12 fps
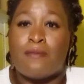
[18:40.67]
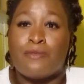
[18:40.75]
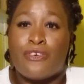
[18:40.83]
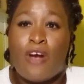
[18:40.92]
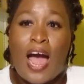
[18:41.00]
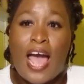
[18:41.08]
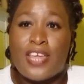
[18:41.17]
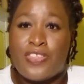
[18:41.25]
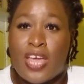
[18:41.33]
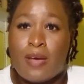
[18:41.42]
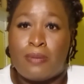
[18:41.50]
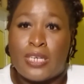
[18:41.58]
cry
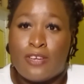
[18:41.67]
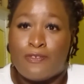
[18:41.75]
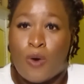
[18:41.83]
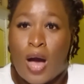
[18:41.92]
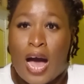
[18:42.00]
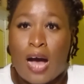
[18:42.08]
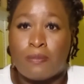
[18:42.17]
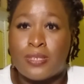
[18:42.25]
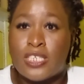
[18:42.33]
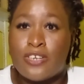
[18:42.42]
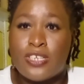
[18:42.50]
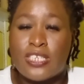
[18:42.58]
and their plea for help
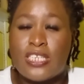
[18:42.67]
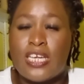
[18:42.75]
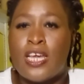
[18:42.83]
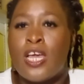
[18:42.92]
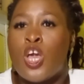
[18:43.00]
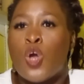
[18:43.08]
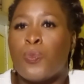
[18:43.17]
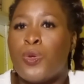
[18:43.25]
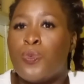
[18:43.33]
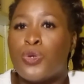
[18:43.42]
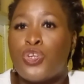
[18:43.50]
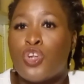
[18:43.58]
seriously,
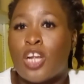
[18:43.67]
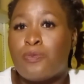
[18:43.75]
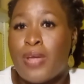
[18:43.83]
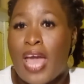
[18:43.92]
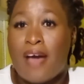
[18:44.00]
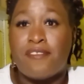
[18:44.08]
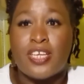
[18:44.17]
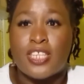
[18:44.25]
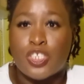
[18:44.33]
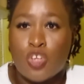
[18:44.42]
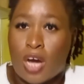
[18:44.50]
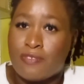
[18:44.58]
we would not be having
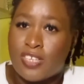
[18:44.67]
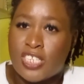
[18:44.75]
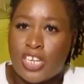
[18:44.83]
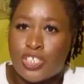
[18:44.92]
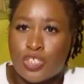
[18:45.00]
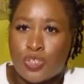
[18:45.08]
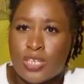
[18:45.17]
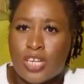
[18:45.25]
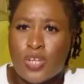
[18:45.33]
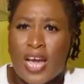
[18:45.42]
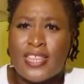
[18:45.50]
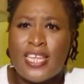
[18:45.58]
this conversation today.
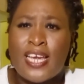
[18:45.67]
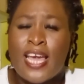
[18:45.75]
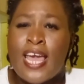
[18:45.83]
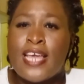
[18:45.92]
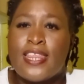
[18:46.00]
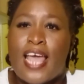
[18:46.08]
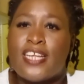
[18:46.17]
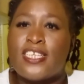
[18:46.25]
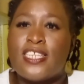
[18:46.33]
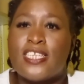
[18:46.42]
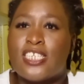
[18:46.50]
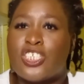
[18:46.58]
So I think
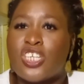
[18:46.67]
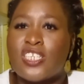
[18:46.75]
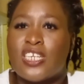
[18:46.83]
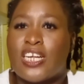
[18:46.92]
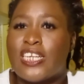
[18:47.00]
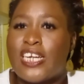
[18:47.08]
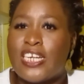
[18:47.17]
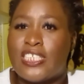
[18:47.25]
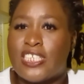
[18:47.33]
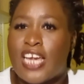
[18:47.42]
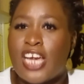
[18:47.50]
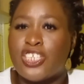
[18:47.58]
this is just a clear
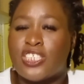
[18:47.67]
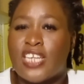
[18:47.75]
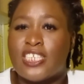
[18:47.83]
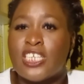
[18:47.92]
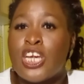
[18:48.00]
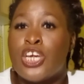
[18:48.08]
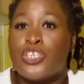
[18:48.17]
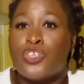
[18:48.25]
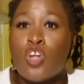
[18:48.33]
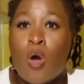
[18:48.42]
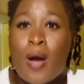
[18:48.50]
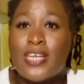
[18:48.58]
indication that,
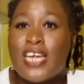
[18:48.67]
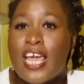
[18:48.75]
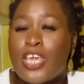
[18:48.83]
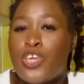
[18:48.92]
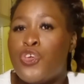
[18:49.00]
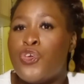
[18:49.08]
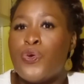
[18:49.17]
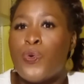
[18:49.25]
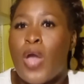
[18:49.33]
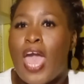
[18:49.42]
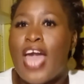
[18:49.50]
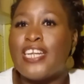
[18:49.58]
you know what,
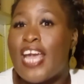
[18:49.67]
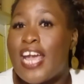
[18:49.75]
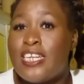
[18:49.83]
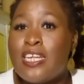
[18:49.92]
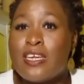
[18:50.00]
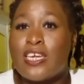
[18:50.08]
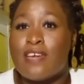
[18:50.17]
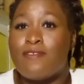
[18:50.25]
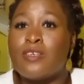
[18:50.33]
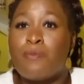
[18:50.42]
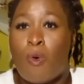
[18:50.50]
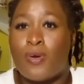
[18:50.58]
at any
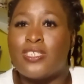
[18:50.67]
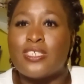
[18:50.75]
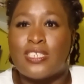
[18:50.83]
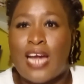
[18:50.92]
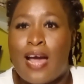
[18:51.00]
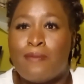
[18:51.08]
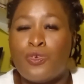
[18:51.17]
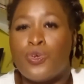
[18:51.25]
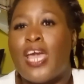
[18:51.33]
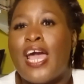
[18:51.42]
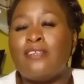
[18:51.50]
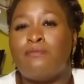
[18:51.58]
given point in time, you
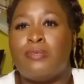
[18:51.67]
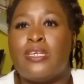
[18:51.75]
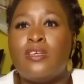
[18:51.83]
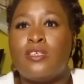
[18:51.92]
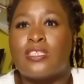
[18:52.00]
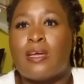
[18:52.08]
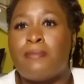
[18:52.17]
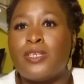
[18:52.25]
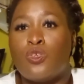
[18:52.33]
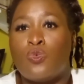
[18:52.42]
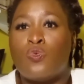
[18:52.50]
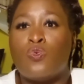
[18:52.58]
can be
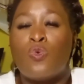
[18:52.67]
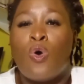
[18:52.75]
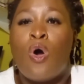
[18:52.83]
somebody who